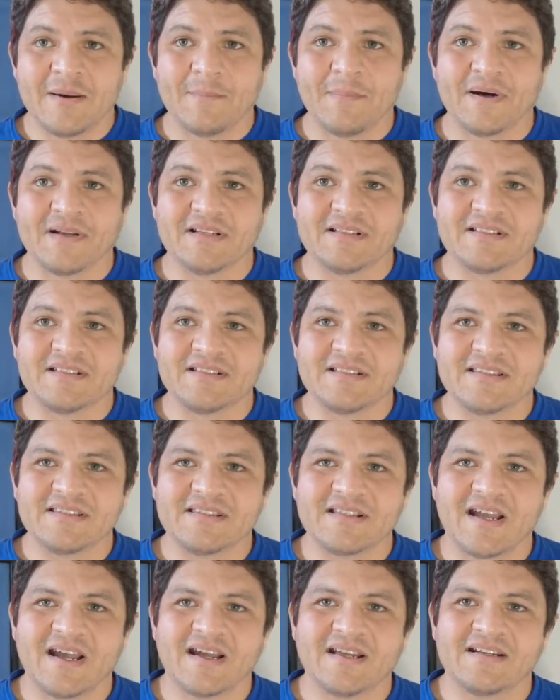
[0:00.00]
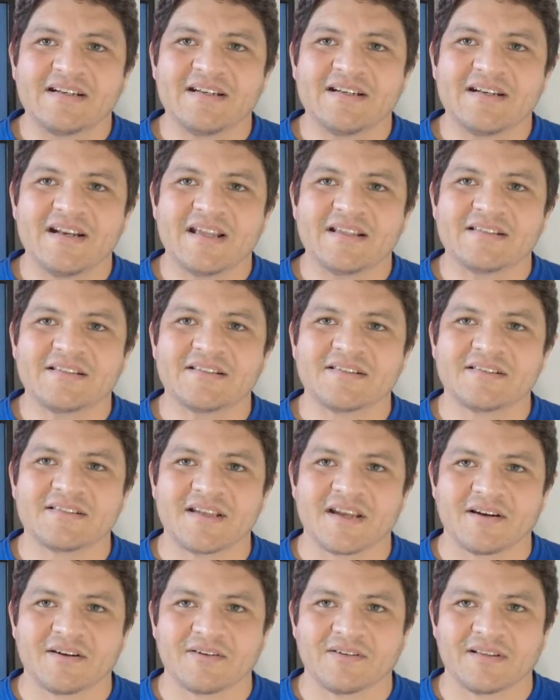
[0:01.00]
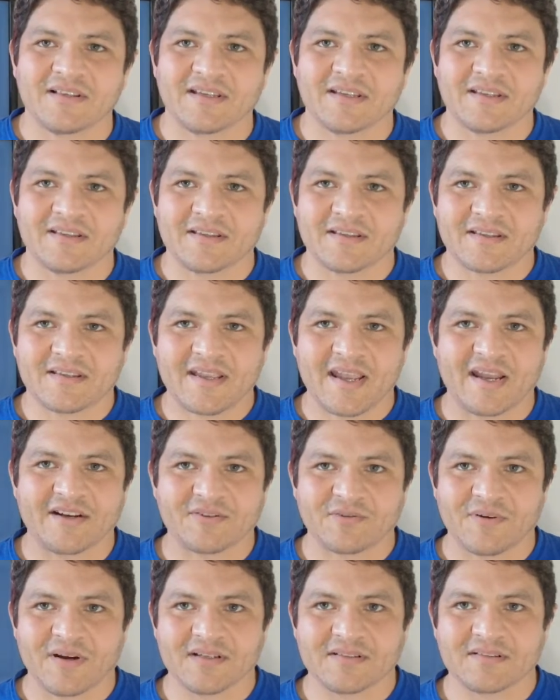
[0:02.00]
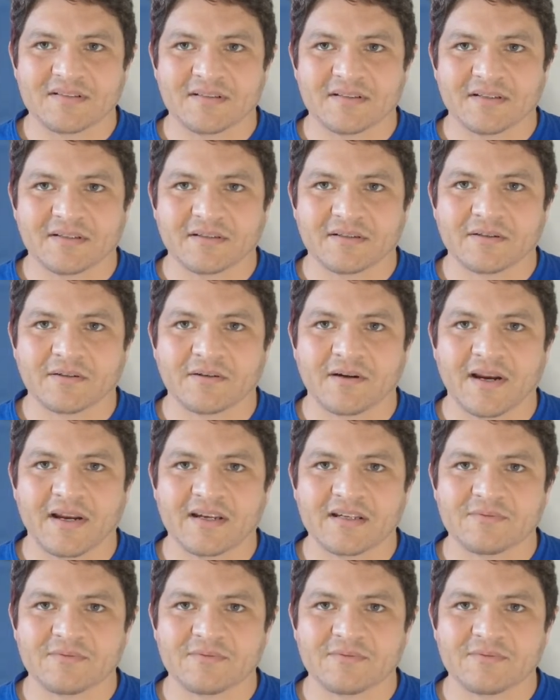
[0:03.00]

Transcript: but it's not necessarily catch wrestling, right?